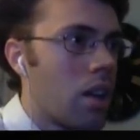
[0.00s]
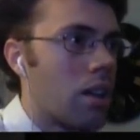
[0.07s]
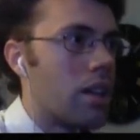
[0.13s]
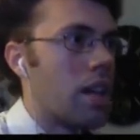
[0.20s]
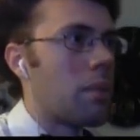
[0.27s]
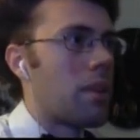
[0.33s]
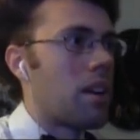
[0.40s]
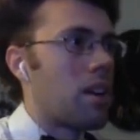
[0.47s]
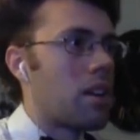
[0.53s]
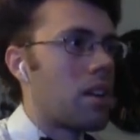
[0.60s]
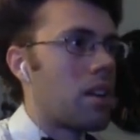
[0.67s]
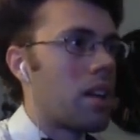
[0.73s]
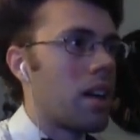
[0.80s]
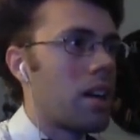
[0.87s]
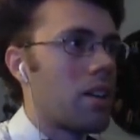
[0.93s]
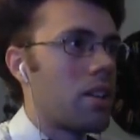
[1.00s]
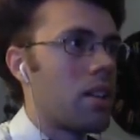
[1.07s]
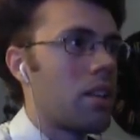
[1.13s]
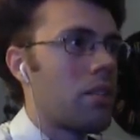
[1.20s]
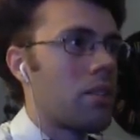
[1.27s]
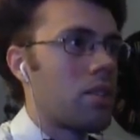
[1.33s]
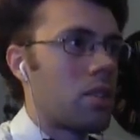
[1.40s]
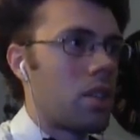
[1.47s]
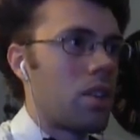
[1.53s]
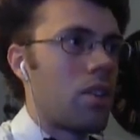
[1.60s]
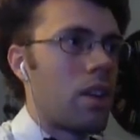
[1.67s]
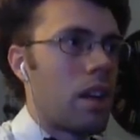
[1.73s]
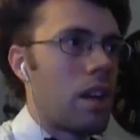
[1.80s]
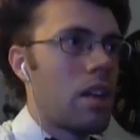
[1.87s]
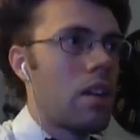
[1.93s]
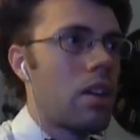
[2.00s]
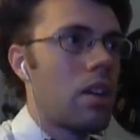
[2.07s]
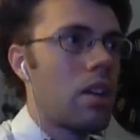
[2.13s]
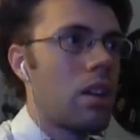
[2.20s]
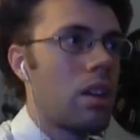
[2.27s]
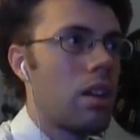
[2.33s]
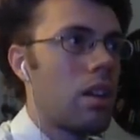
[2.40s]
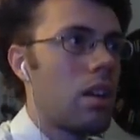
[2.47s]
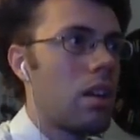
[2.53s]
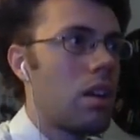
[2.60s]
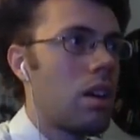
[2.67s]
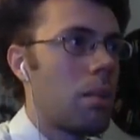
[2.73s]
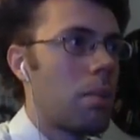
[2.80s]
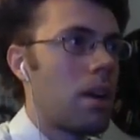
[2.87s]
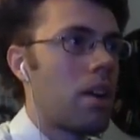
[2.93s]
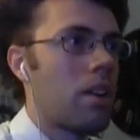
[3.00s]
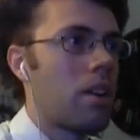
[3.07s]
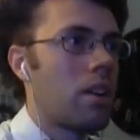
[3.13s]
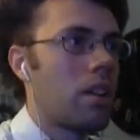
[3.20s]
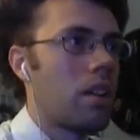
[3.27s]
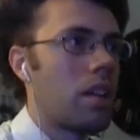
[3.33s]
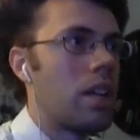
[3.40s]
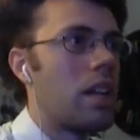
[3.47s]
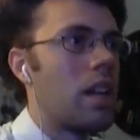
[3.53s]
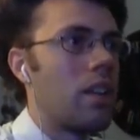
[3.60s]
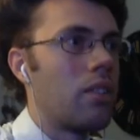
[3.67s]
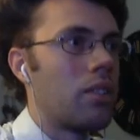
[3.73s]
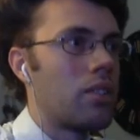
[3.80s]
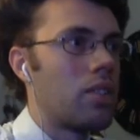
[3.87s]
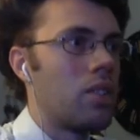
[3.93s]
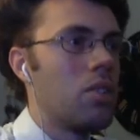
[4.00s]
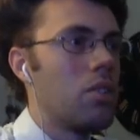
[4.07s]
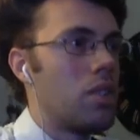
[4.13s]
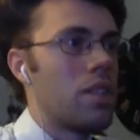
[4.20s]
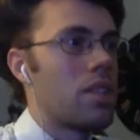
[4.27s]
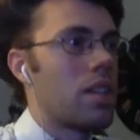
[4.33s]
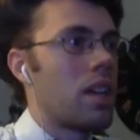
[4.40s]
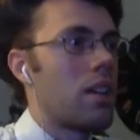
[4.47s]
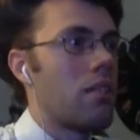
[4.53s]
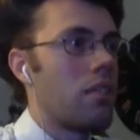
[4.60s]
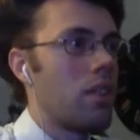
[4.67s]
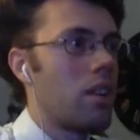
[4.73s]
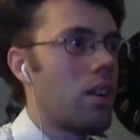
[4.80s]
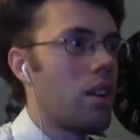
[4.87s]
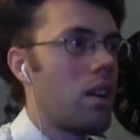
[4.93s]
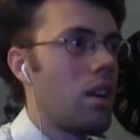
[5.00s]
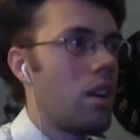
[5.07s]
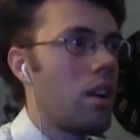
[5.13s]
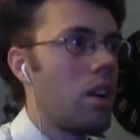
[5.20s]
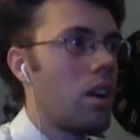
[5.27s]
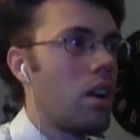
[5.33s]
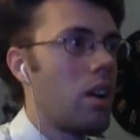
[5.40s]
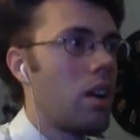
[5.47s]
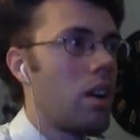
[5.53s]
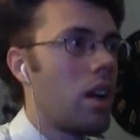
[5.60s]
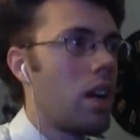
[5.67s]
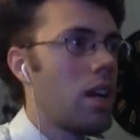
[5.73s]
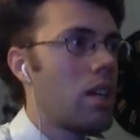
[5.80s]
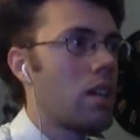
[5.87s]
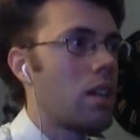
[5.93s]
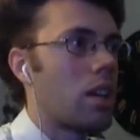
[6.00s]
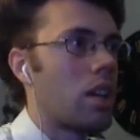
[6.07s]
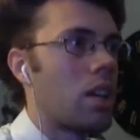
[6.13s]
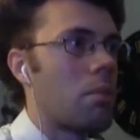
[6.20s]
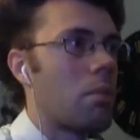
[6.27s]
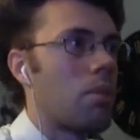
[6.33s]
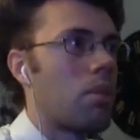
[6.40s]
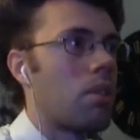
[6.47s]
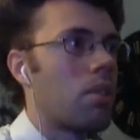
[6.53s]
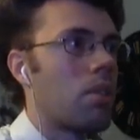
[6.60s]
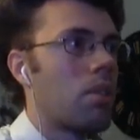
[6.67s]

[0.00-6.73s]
Damn it, I need higher level security. Apparently level 2 doesn't count for anything anymore.